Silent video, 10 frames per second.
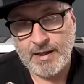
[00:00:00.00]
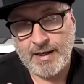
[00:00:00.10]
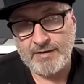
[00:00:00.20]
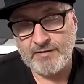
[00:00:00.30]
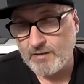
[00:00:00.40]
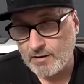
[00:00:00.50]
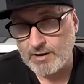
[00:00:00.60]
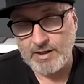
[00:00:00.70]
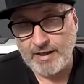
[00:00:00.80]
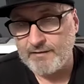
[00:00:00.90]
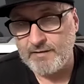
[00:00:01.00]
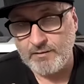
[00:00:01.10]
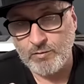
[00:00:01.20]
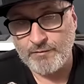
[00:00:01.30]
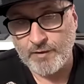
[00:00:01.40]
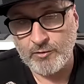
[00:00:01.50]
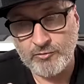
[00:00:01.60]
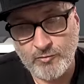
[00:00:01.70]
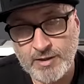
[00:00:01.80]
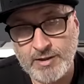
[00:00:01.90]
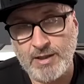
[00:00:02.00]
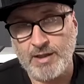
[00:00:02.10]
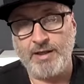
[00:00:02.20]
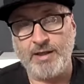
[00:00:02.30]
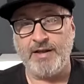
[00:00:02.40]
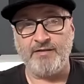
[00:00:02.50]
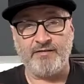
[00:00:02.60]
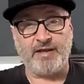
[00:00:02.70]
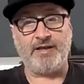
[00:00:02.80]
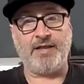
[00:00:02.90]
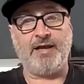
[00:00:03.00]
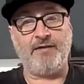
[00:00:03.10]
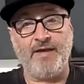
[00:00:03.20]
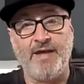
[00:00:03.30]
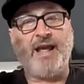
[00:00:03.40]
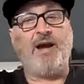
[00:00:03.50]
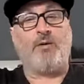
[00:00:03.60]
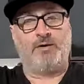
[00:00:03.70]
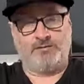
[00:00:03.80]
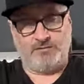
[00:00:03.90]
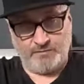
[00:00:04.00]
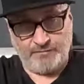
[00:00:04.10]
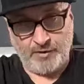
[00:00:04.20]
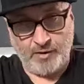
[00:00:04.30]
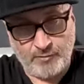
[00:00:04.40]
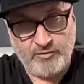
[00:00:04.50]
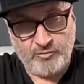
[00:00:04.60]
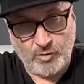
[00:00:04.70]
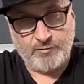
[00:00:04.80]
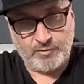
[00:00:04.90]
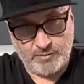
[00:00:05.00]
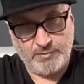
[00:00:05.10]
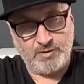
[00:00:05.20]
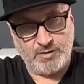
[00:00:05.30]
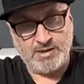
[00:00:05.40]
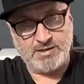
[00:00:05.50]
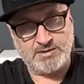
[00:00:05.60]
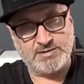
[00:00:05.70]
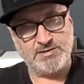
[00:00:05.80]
and start connecting with those regularly, and then take that then out further into other communities.